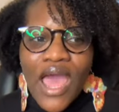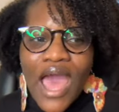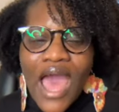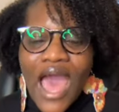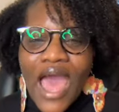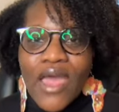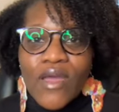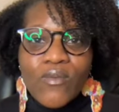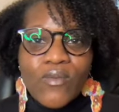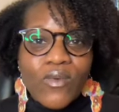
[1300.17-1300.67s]

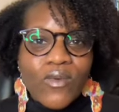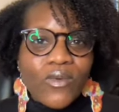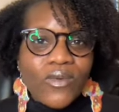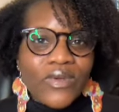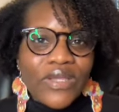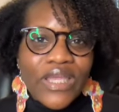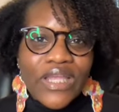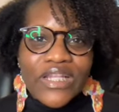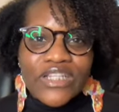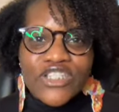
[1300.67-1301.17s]
I will
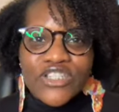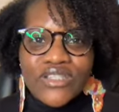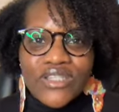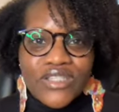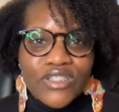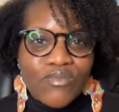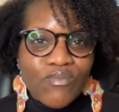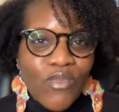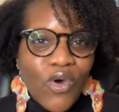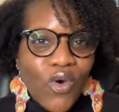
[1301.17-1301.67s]
get into
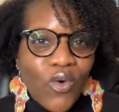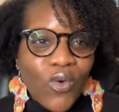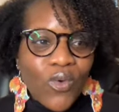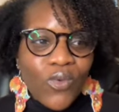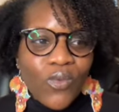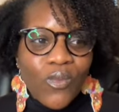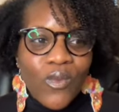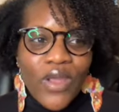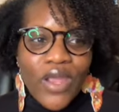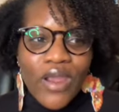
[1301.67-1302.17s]
this mode
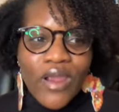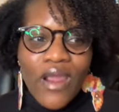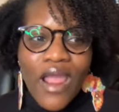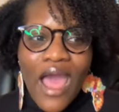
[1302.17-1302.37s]
where